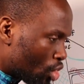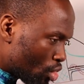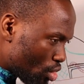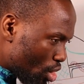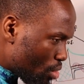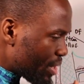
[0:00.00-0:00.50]

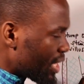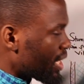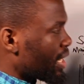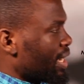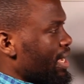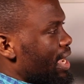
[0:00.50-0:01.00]

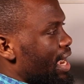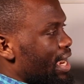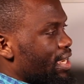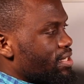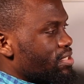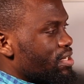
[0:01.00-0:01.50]
growing
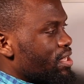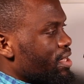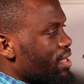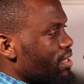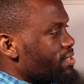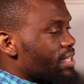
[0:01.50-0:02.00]
and
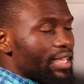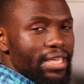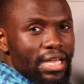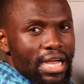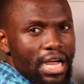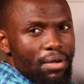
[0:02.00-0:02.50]

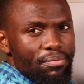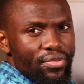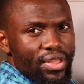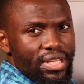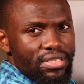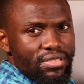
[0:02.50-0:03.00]
taking
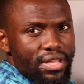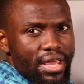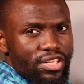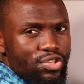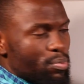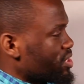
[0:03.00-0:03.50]
up the
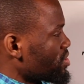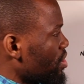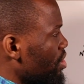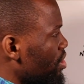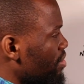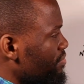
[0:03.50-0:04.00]
entire space
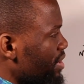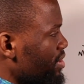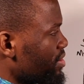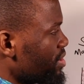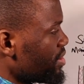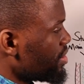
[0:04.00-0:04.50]
of
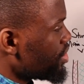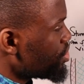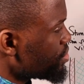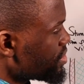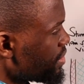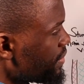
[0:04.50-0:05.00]
the
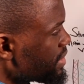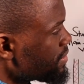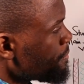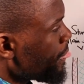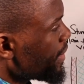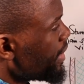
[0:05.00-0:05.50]
uterus.